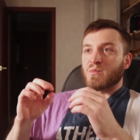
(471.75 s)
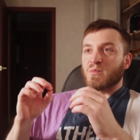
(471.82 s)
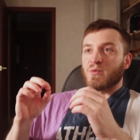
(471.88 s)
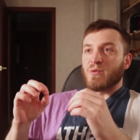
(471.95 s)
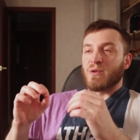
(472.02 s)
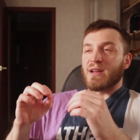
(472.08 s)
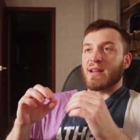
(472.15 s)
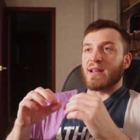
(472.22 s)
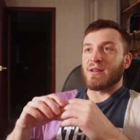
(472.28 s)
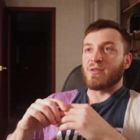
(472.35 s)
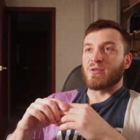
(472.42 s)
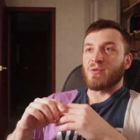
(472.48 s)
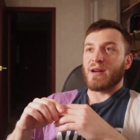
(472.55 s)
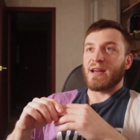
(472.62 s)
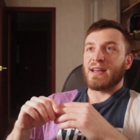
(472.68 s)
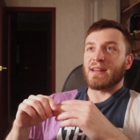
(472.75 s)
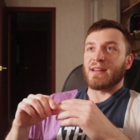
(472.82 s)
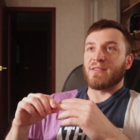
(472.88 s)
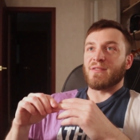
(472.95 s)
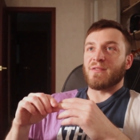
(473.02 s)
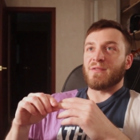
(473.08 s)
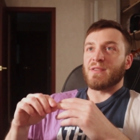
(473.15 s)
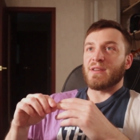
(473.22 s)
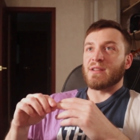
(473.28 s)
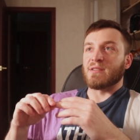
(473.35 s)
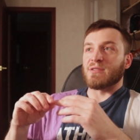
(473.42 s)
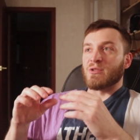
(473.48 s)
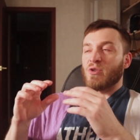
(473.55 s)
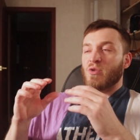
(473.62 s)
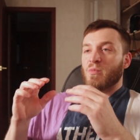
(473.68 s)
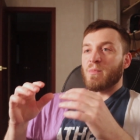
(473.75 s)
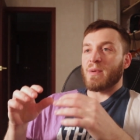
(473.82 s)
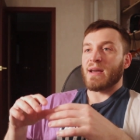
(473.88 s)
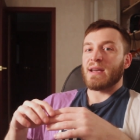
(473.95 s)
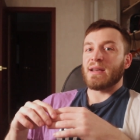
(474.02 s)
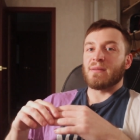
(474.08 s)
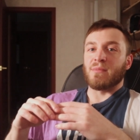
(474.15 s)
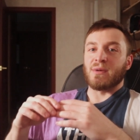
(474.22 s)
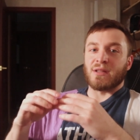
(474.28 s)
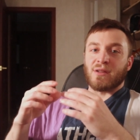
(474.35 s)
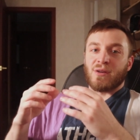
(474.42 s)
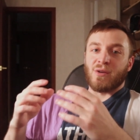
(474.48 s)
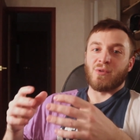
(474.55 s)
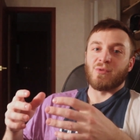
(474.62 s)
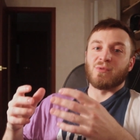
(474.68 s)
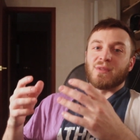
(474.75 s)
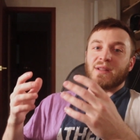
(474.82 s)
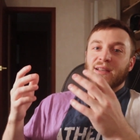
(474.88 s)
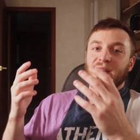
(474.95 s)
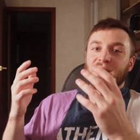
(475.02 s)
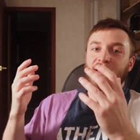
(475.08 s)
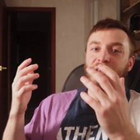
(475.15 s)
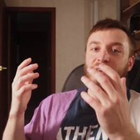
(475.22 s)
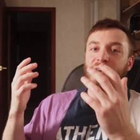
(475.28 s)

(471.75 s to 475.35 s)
pretty great and feel no pain, but only